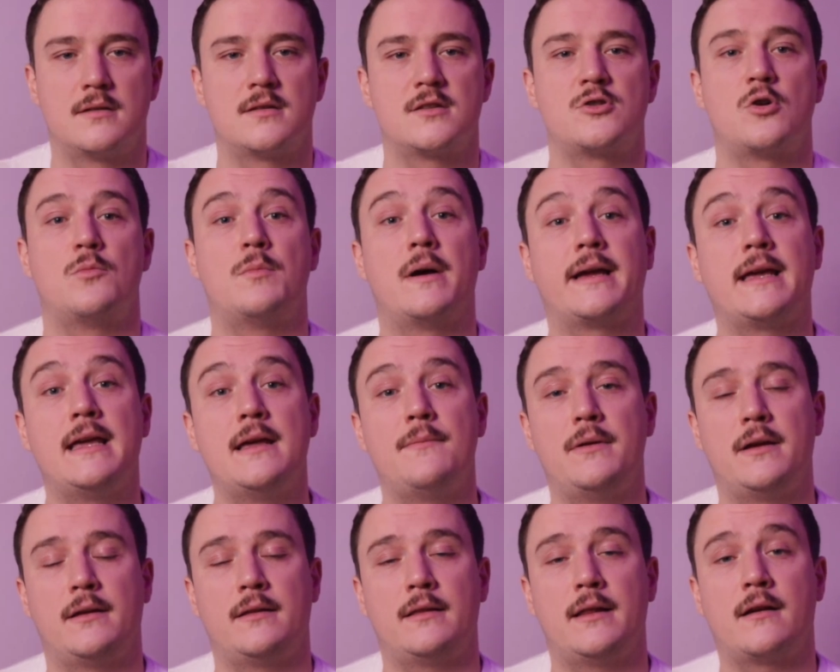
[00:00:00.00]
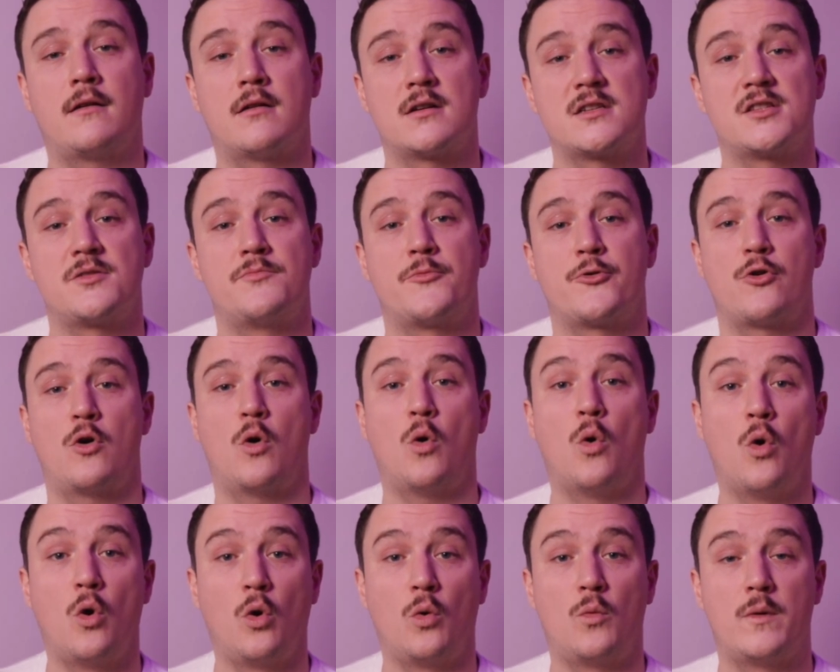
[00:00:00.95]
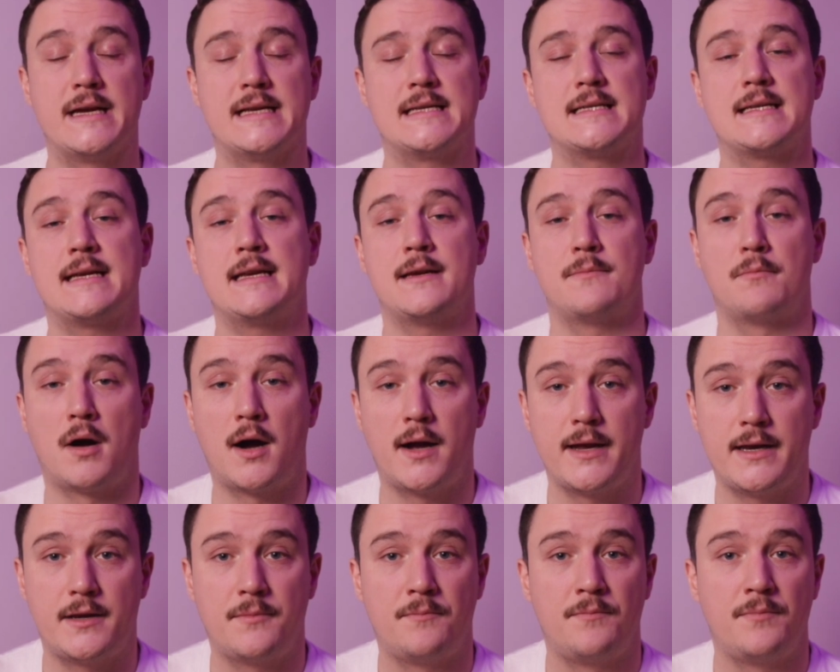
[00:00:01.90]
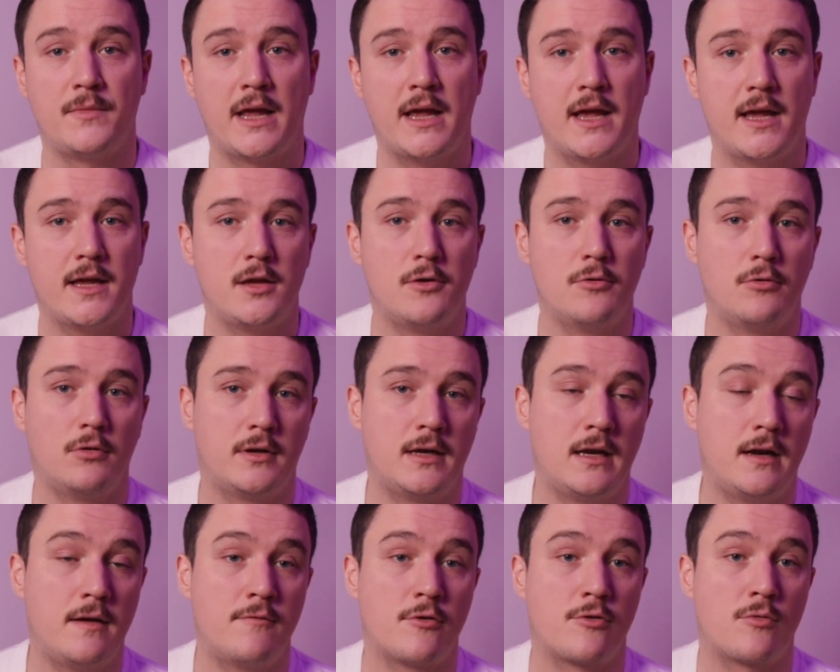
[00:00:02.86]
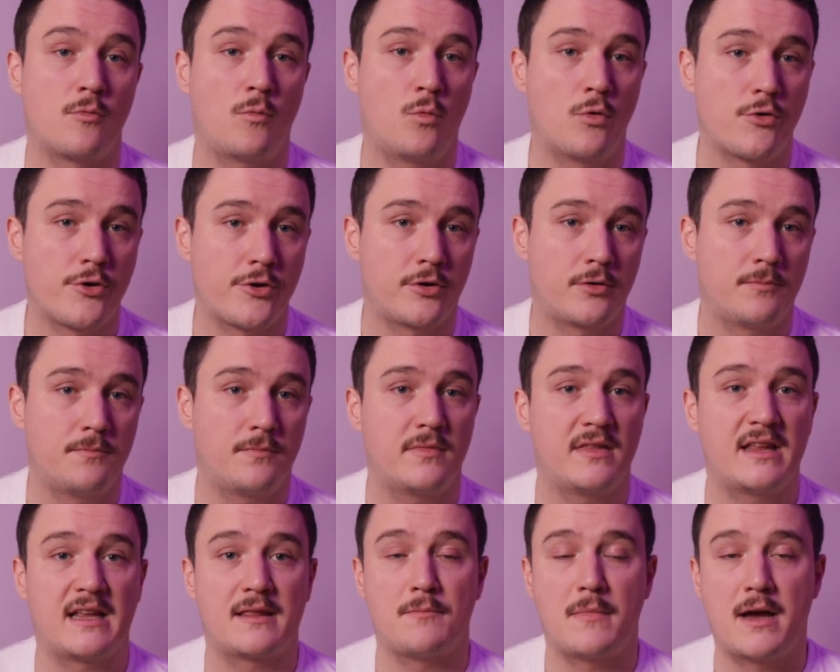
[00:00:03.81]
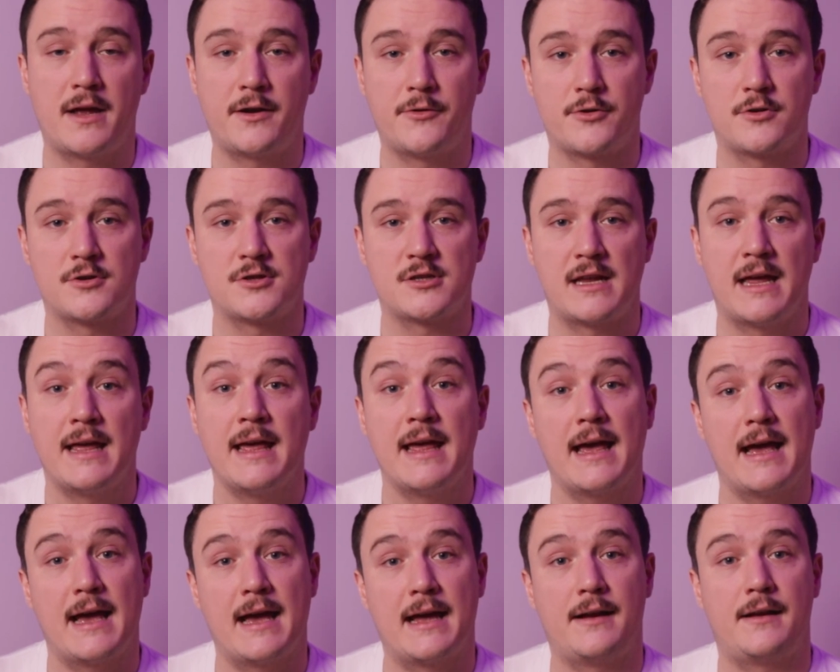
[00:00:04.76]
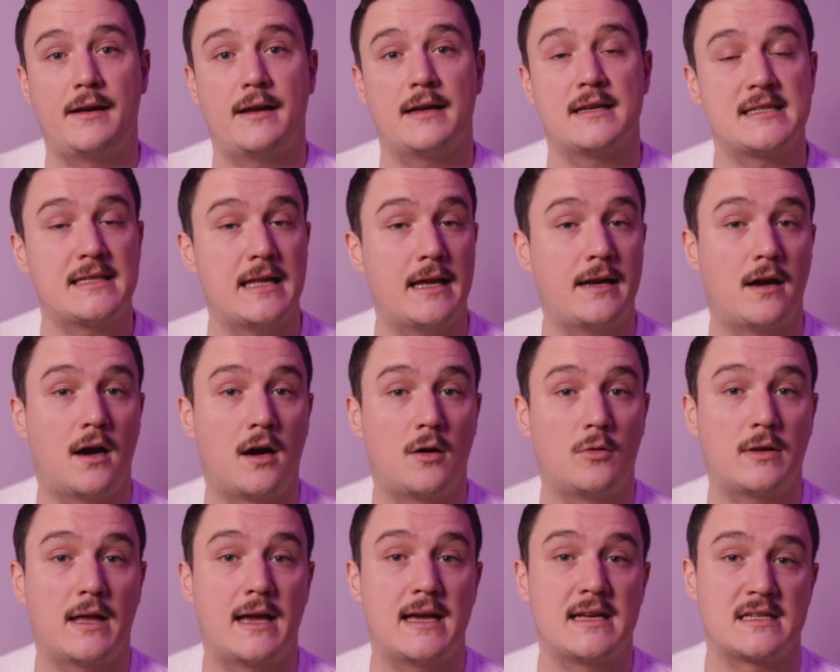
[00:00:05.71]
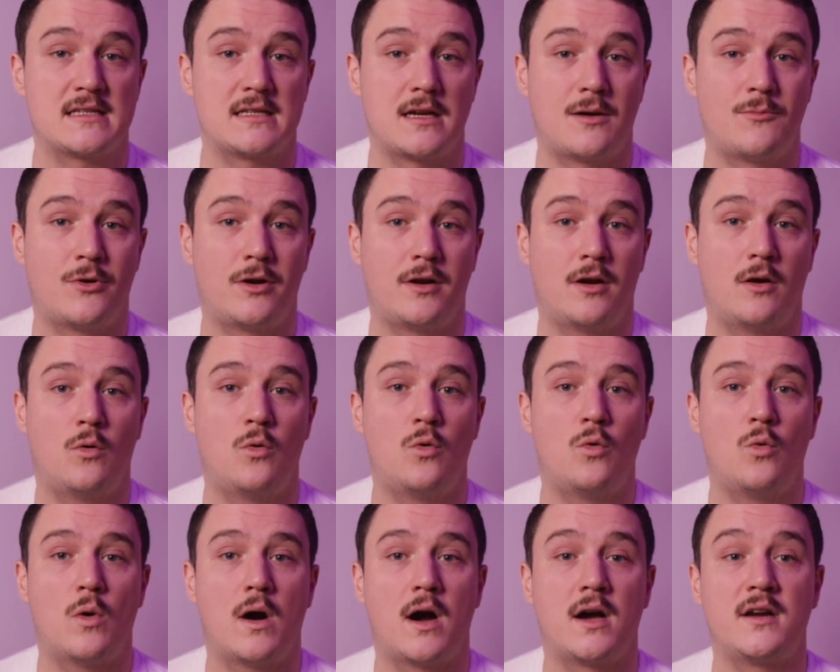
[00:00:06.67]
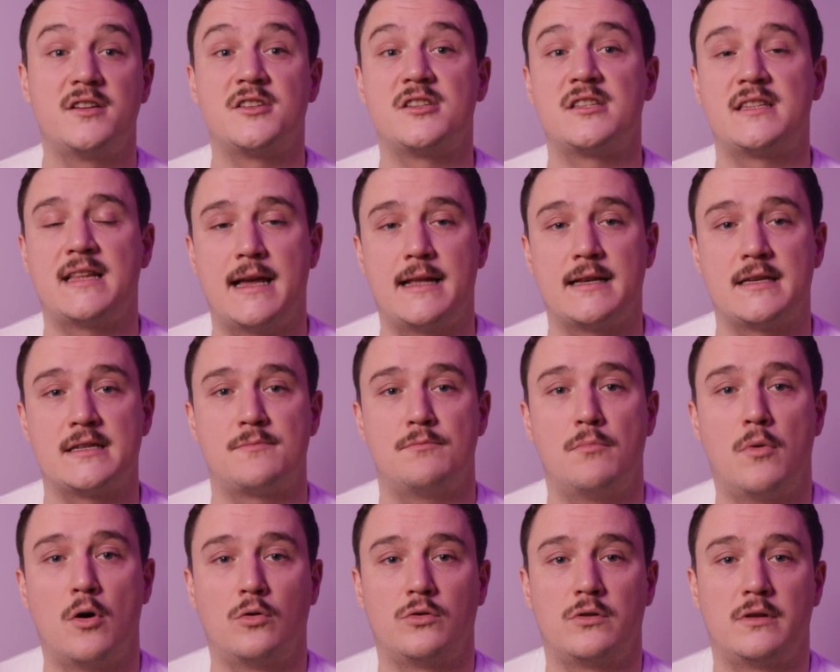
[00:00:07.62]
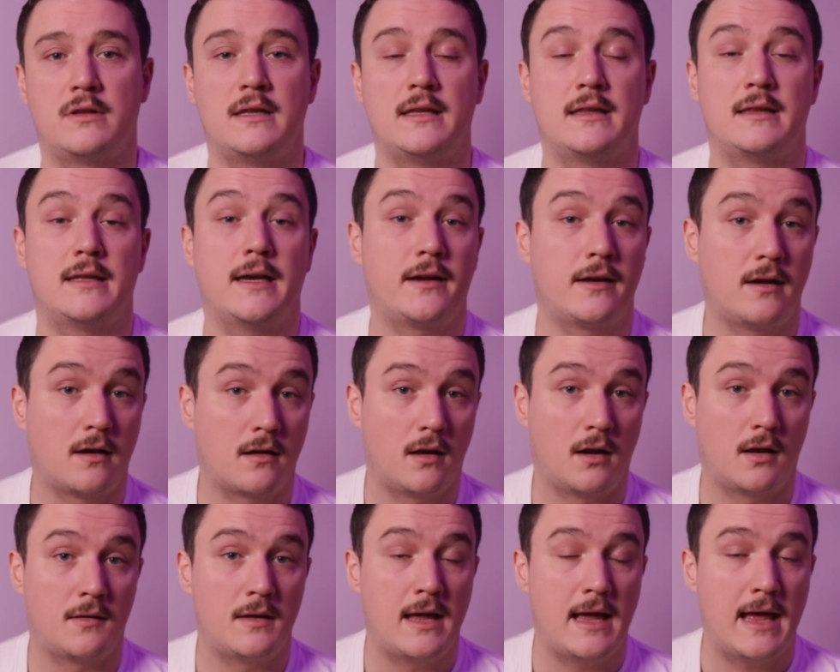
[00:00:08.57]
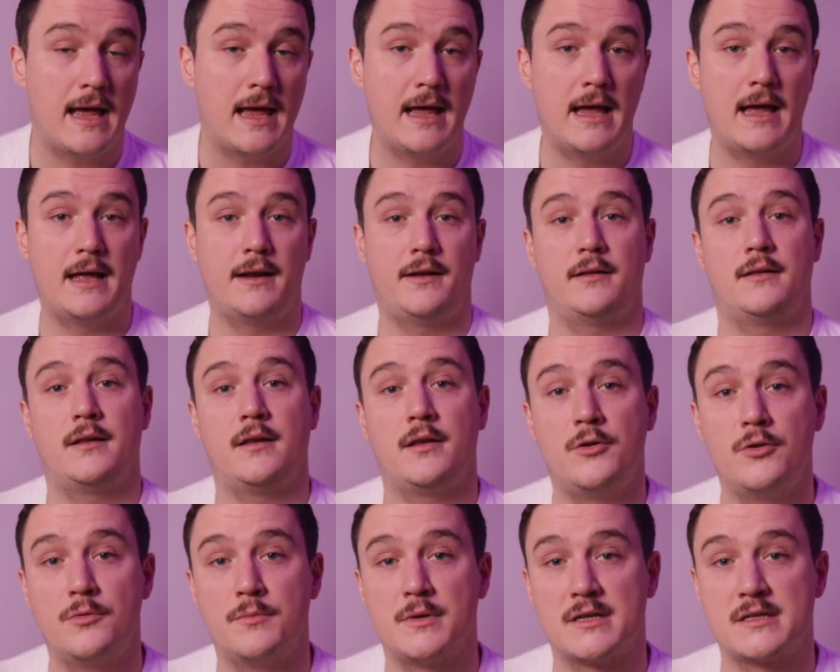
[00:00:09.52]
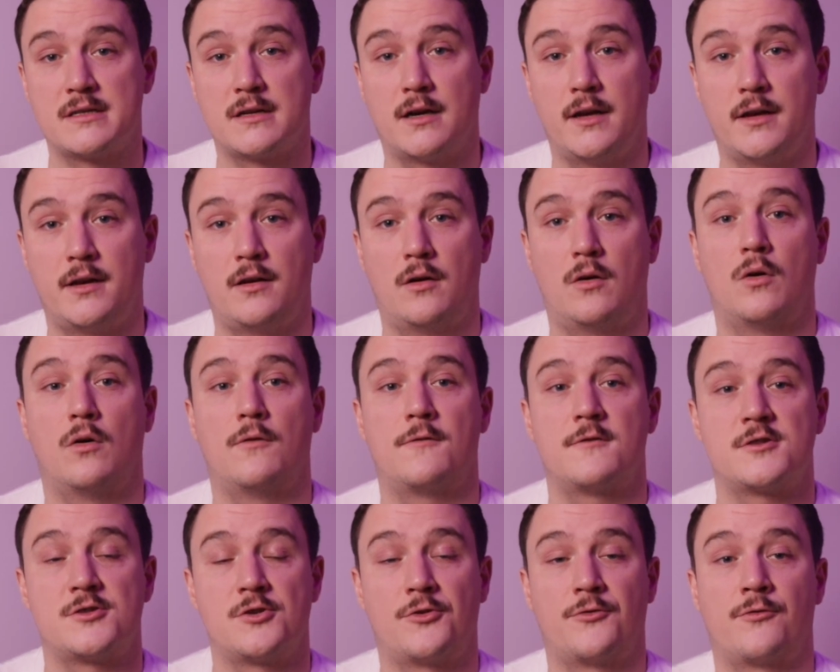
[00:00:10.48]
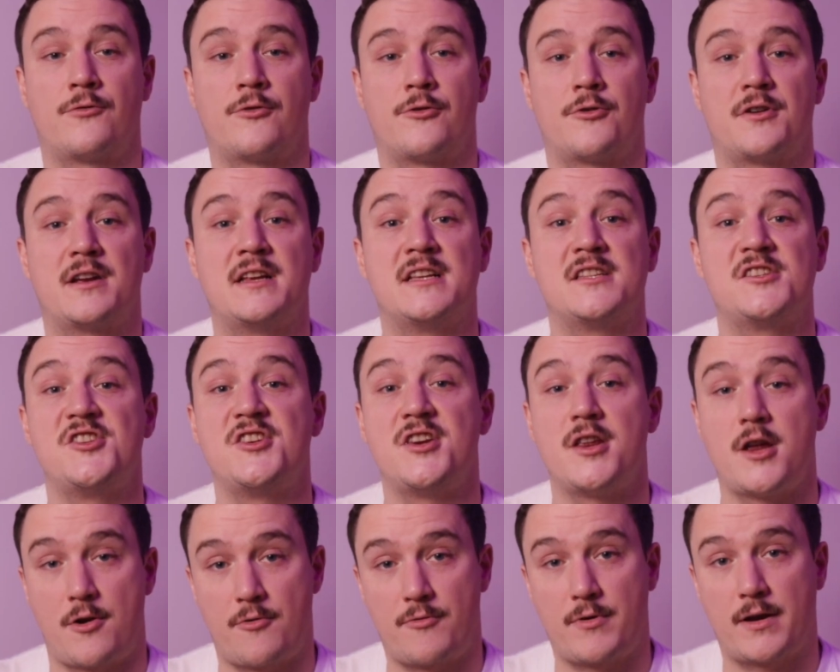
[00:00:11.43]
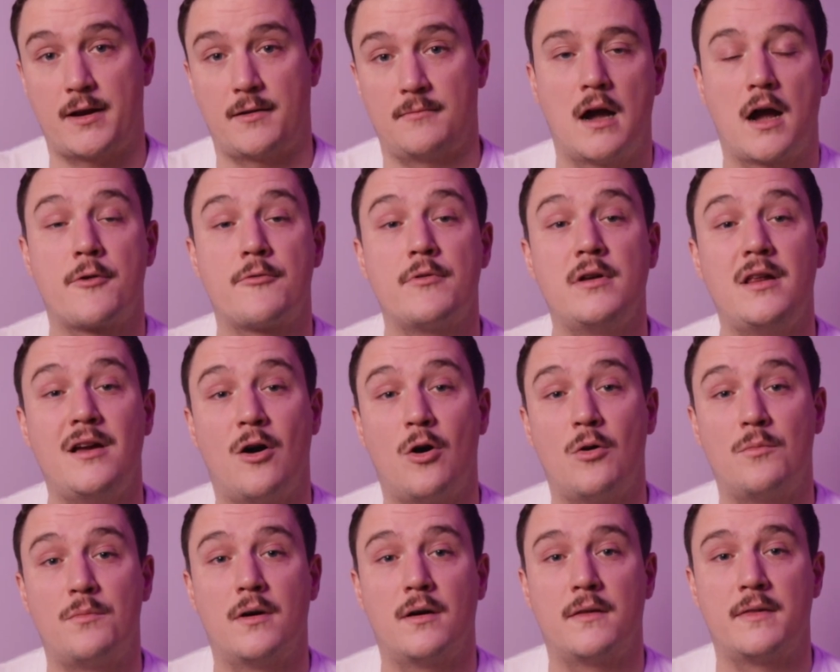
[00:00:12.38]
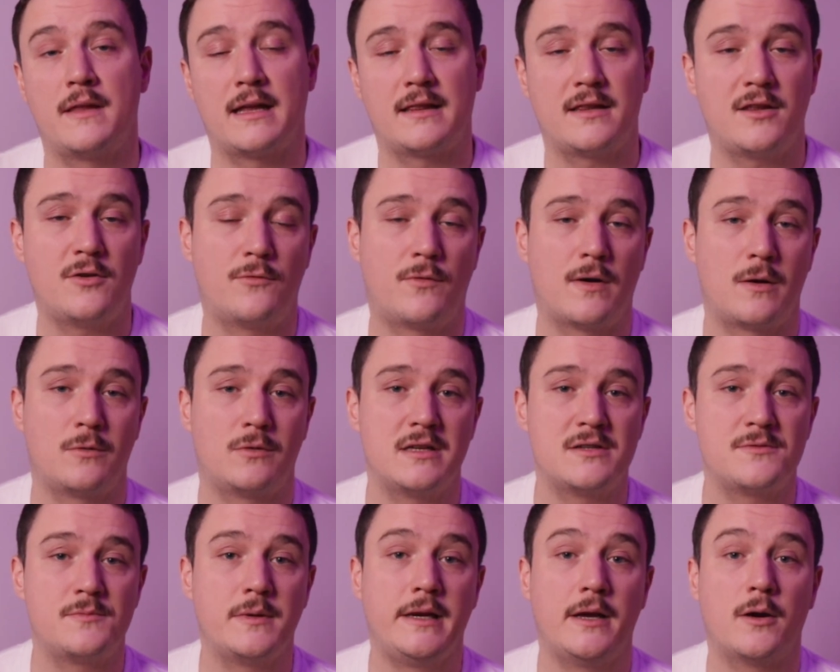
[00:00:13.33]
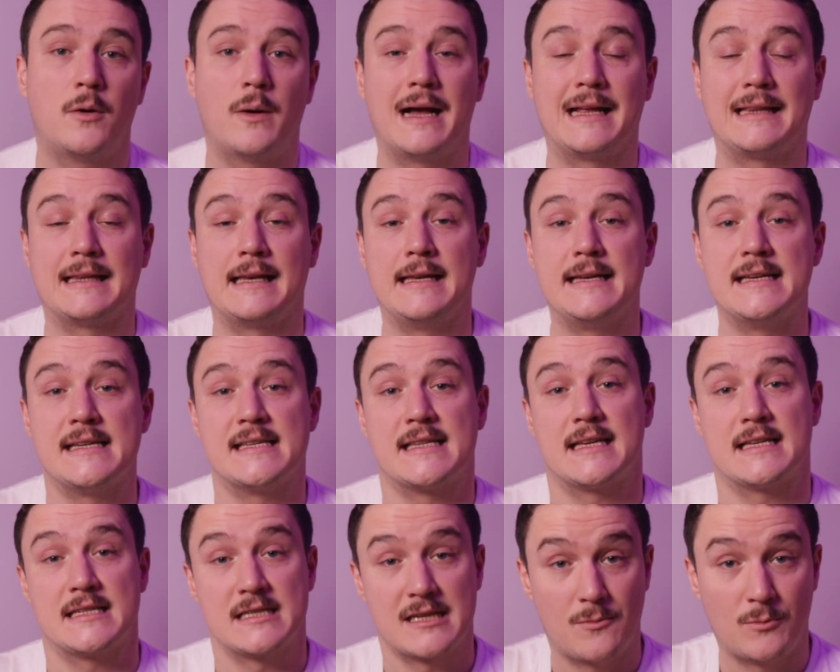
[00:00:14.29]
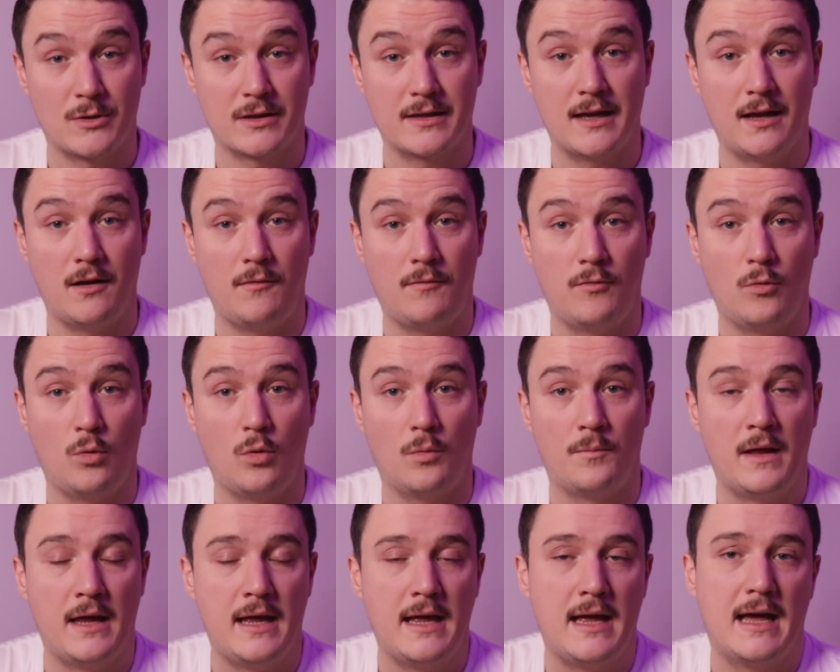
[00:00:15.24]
So by keeping the customer always in mind, you'll deliver work that matters and stand out as someone who understands both the technical and the human side of software engineering. I really hope that you found this video at least somewhat helpful.